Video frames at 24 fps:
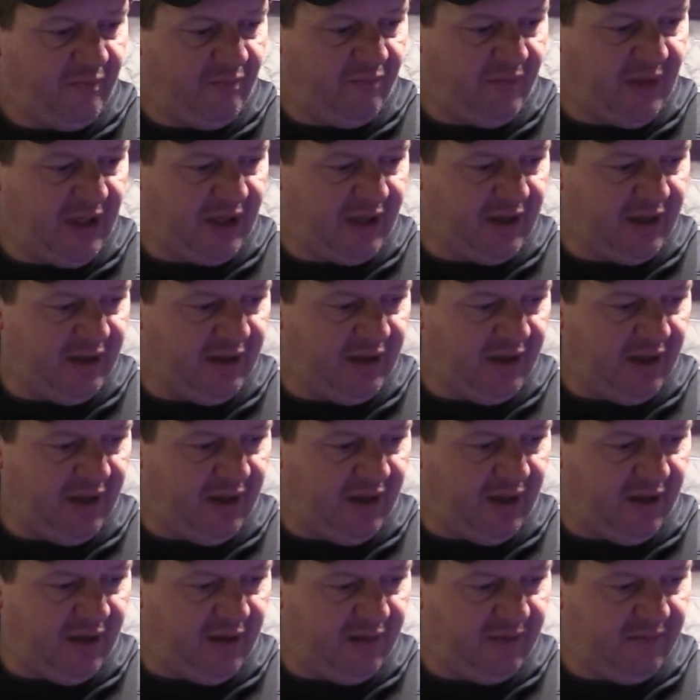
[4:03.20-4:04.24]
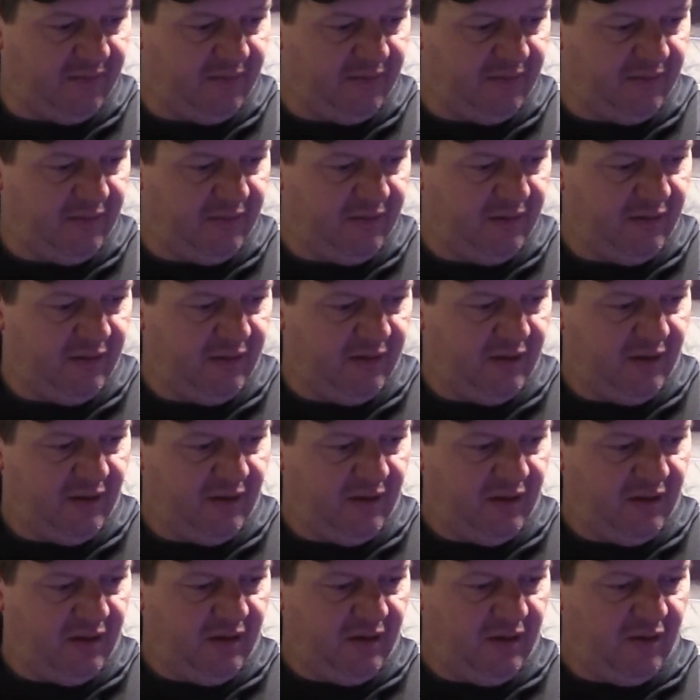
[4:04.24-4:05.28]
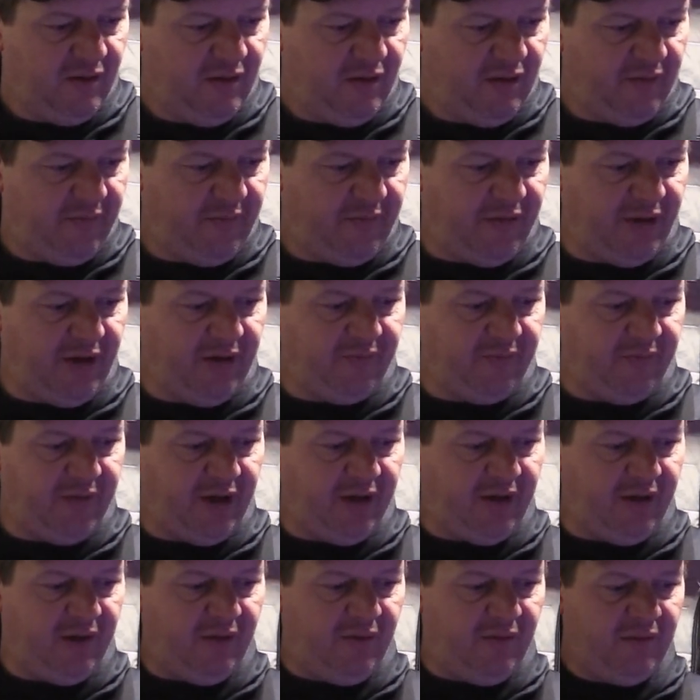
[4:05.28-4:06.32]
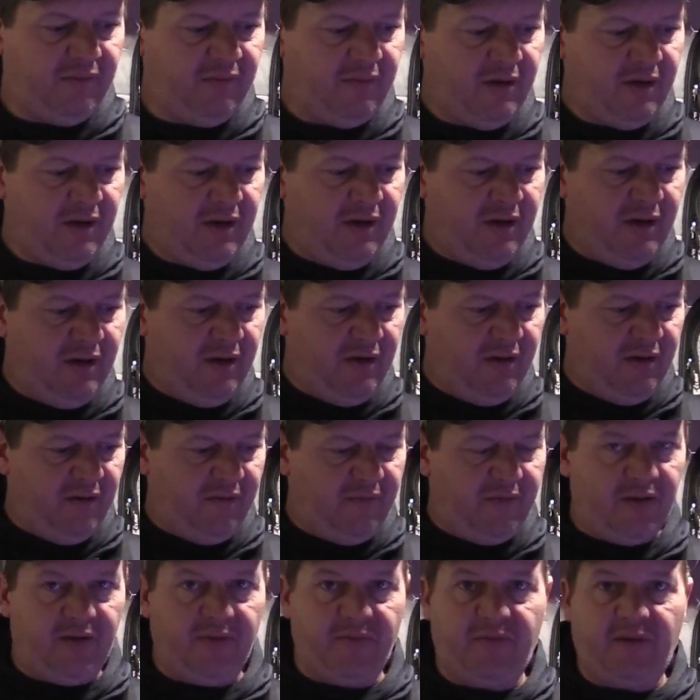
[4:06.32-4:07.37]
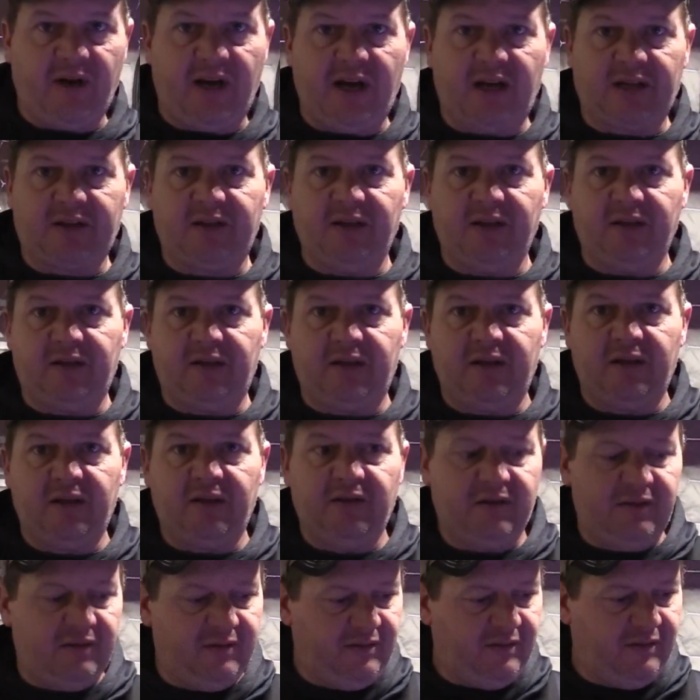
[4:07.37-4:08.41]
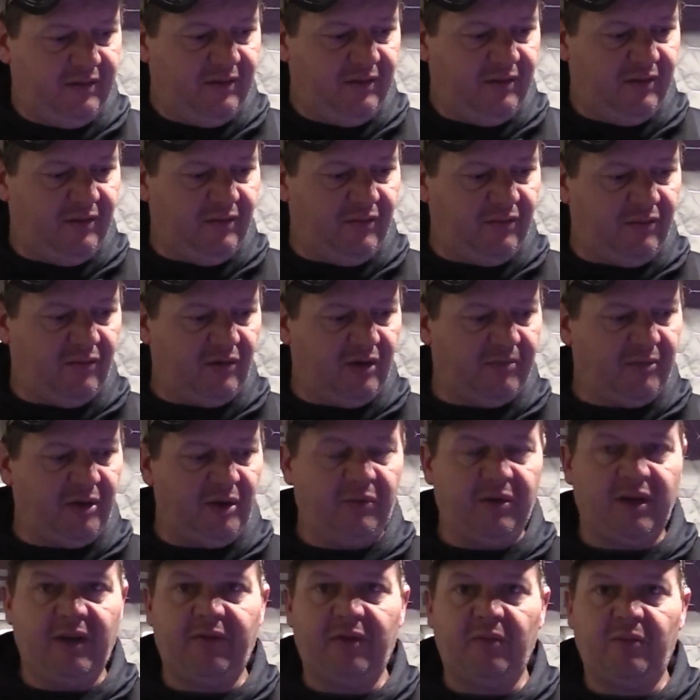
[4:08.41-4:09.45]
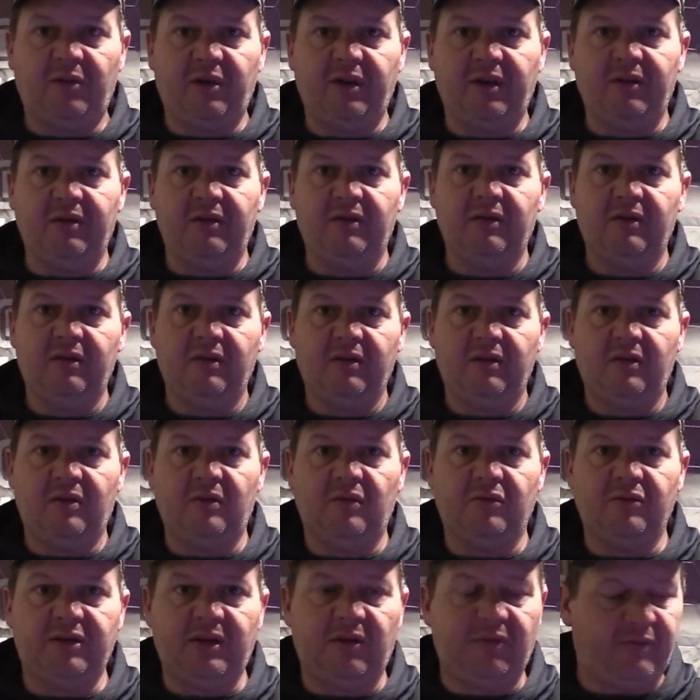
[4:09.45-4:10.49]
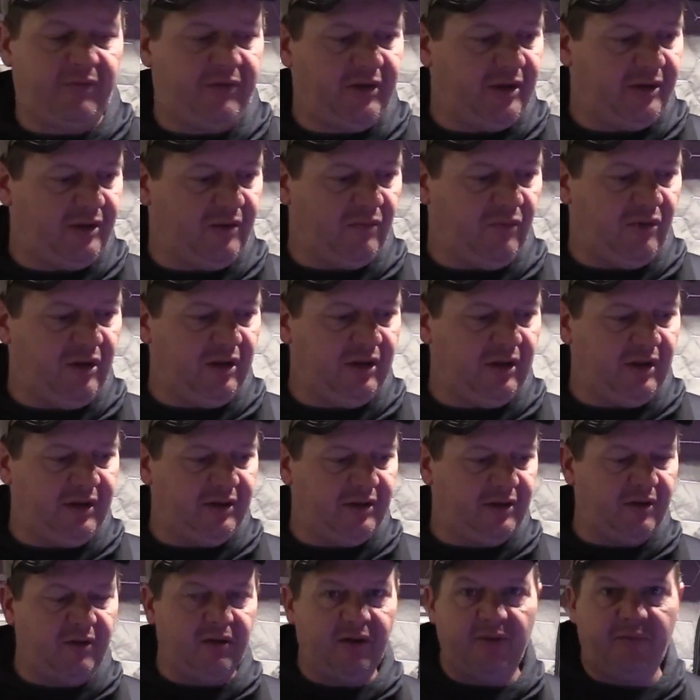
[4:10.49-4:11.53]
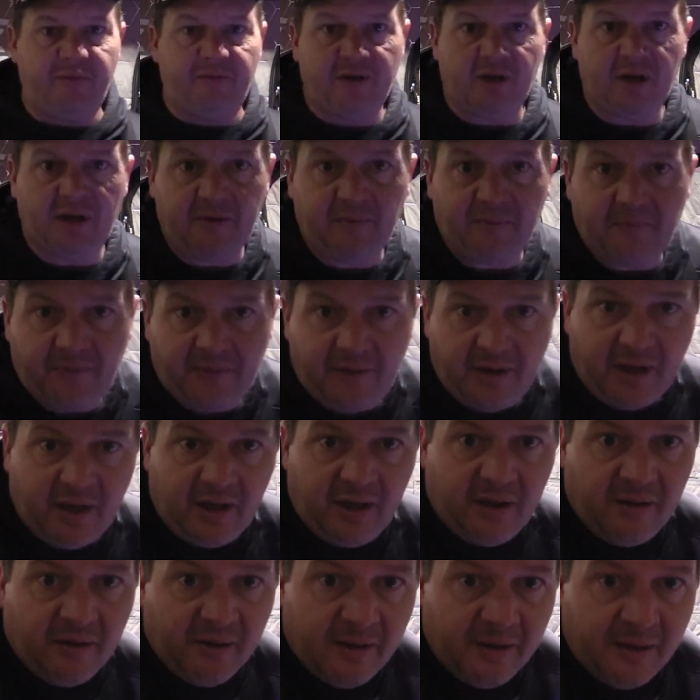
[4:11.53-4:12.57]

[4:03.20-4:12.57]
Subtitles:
making a front video, for the fact that, you know, normally when everyone goes out fishing walleyes during the front, they,